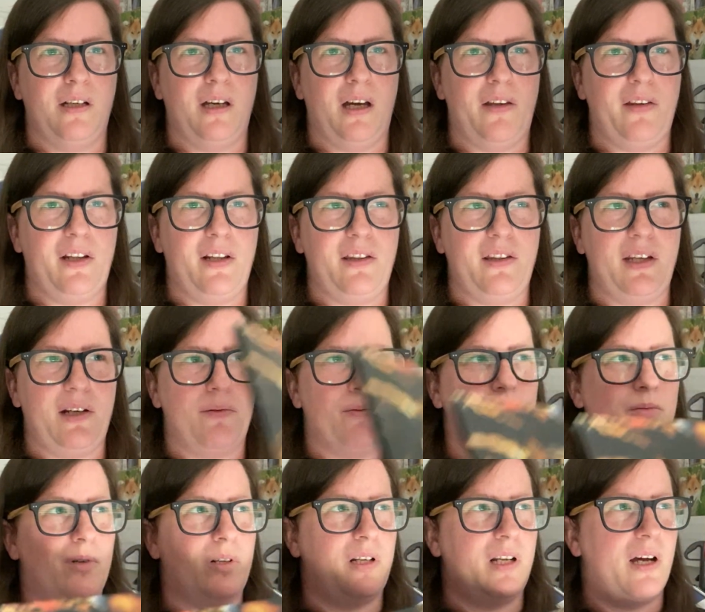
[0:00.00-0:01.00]
I think they've
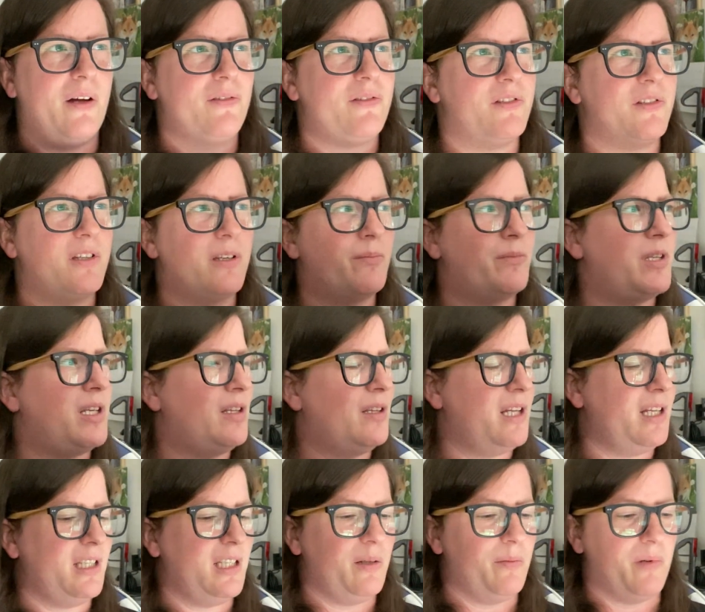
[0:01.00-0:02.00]
announced something
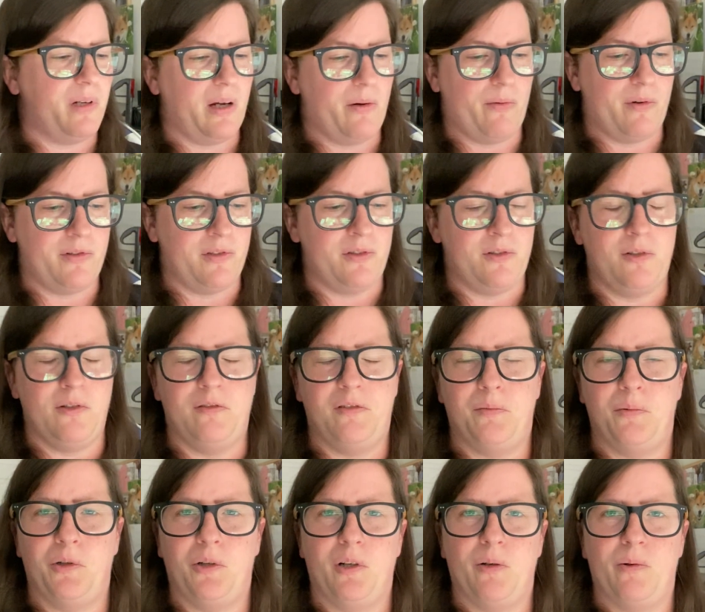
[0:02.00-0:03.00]
lately, but I wasn't too
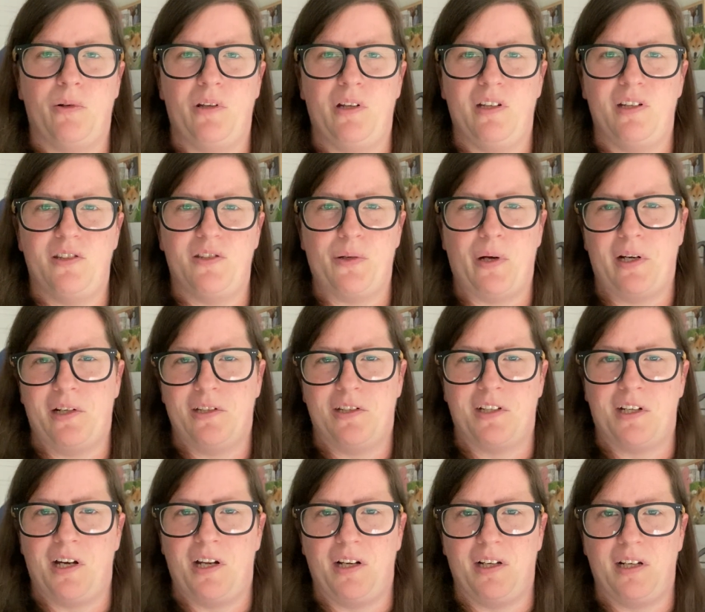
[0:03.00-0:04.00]
familiar with it, so I
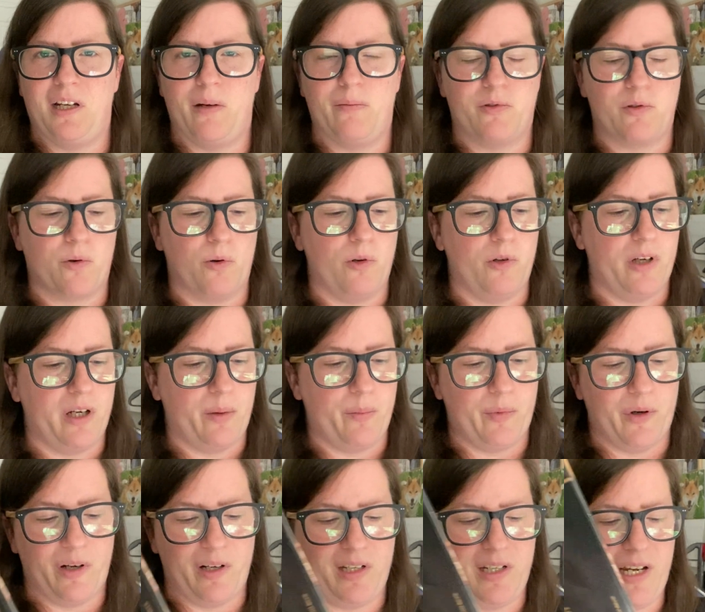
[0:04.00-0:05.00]
just kind of kept scrolling.
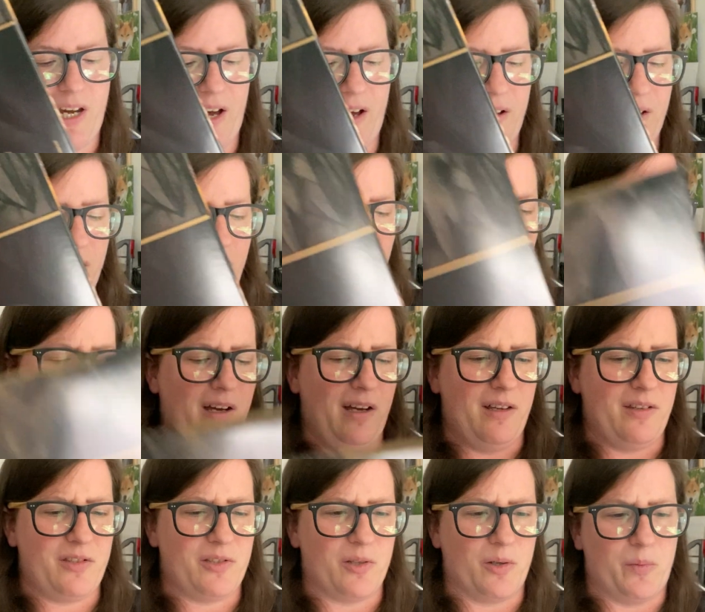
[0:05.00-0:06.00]
But yeah,
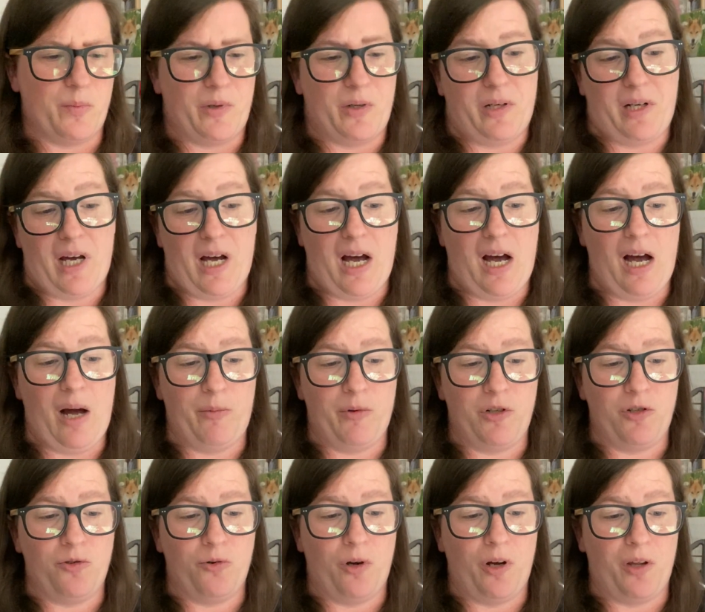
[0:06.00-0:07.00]
so, but I'm
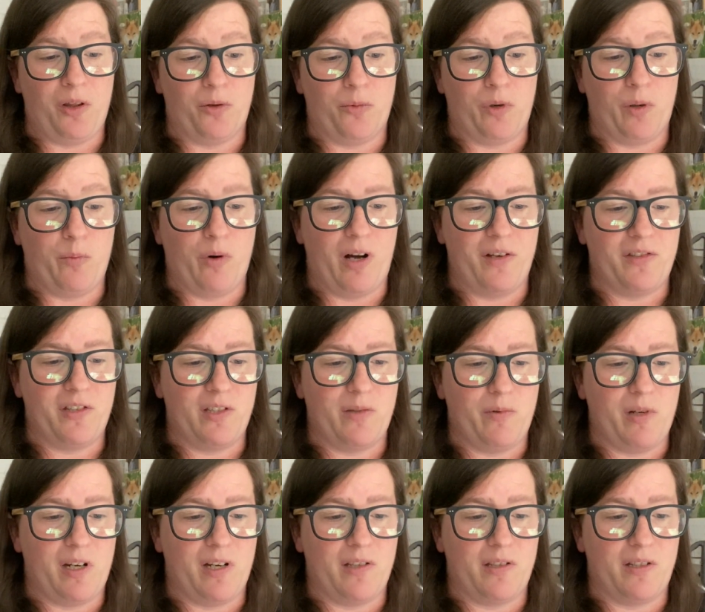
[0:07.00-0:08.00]
enjoying the represses
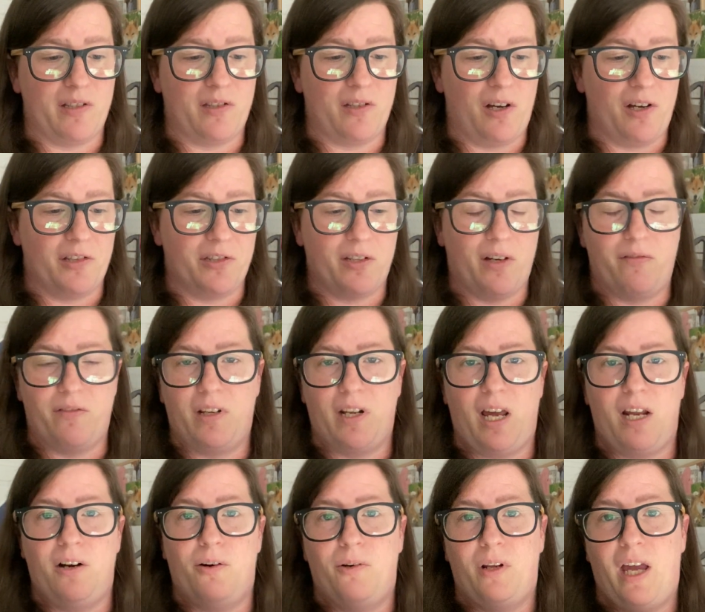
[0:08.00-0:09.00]
because it's all stuff that
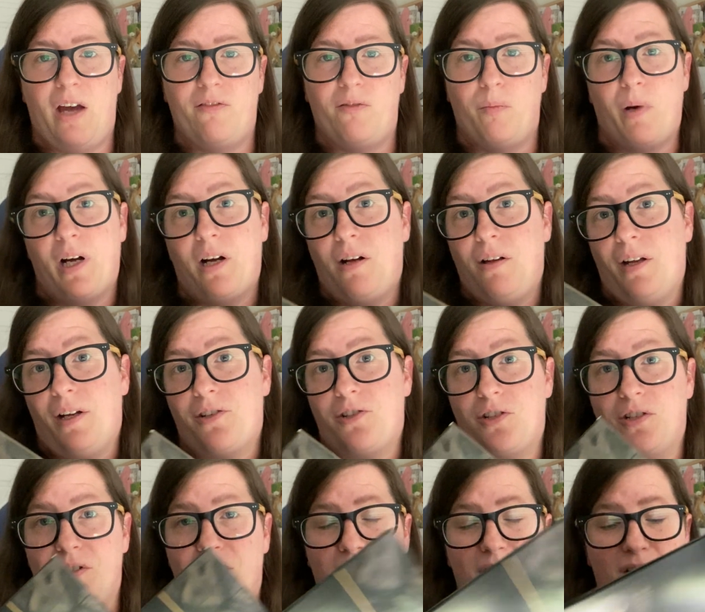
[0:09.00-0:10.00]
I don't have in my
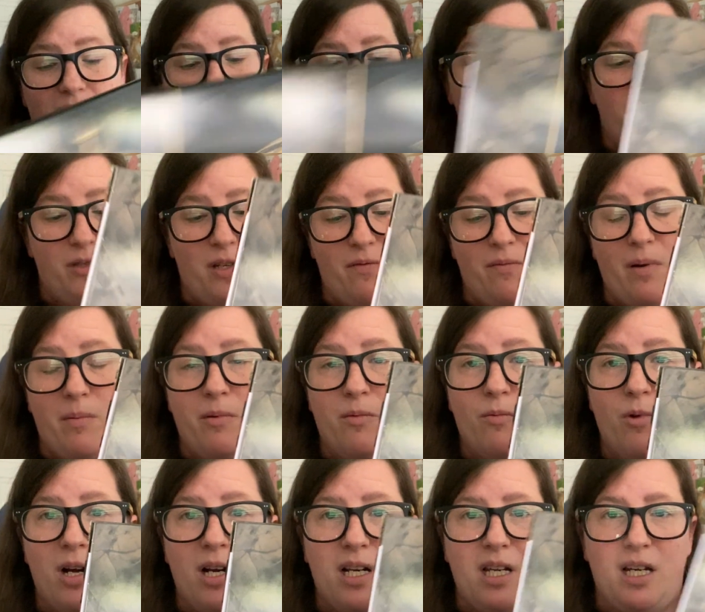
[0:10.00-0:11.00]
collection, and it's stuff I've been
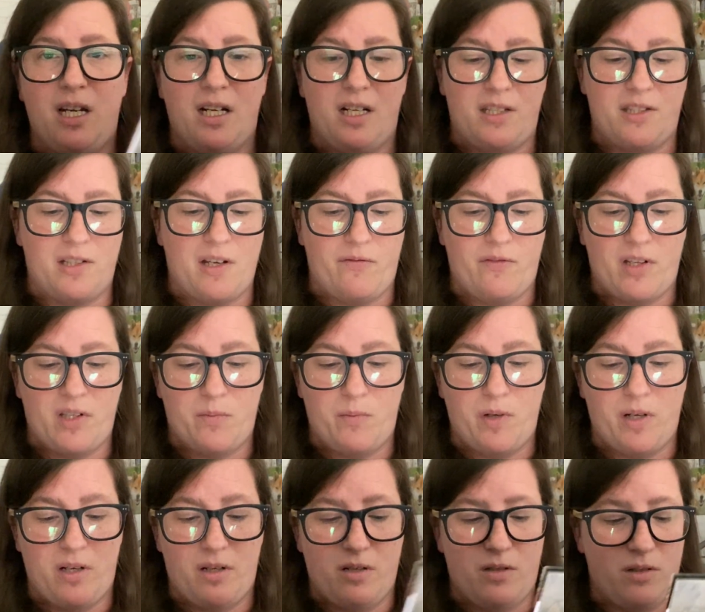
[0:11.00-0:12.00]
wanting, and it's stuff that's
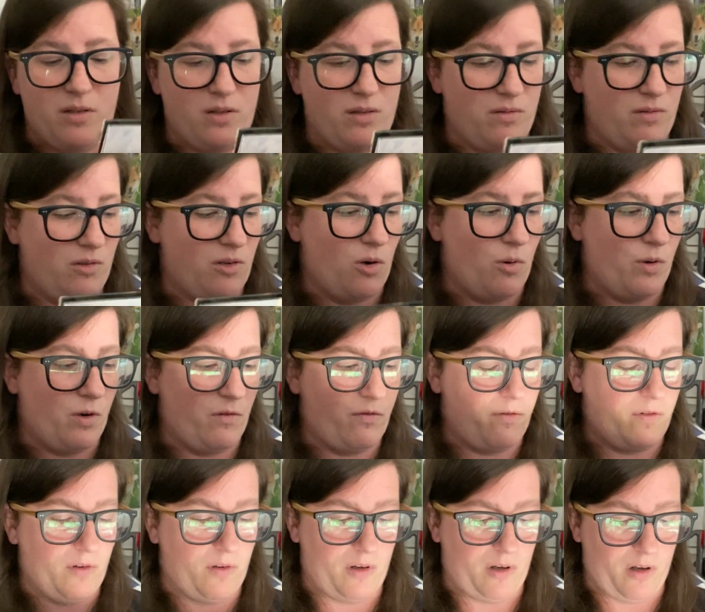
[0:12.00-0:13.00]
been going
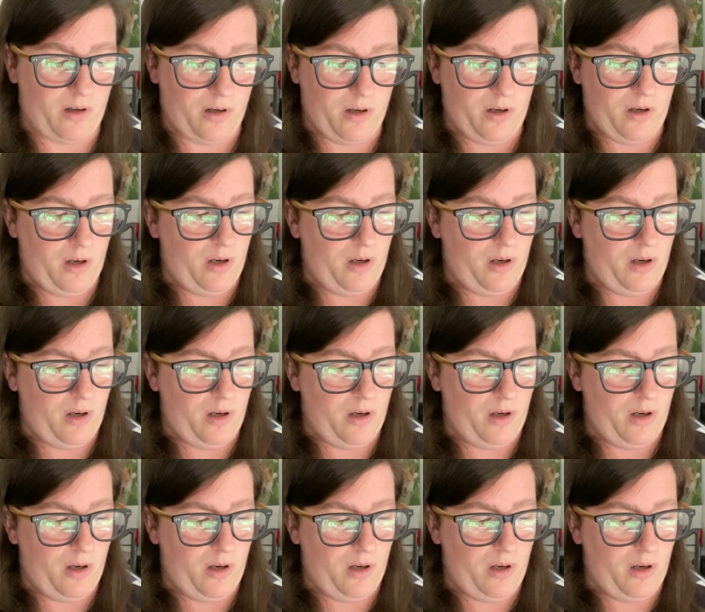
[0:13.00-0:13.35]
for